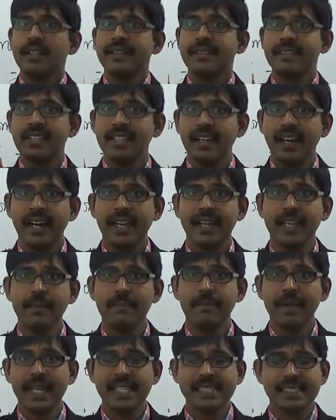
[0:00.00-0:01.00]
theory
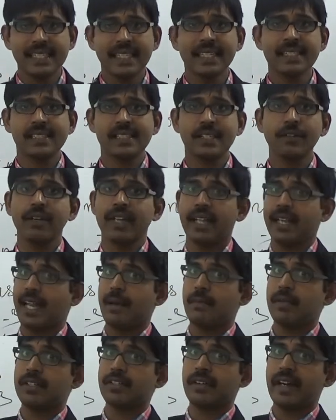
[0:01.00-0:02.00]
basics, you can
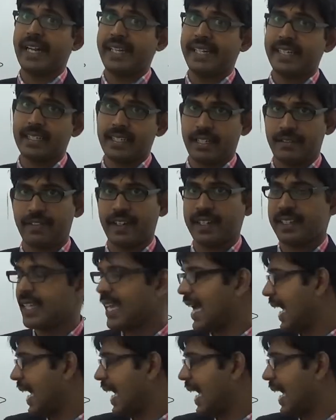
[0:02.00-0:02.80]
able to identify the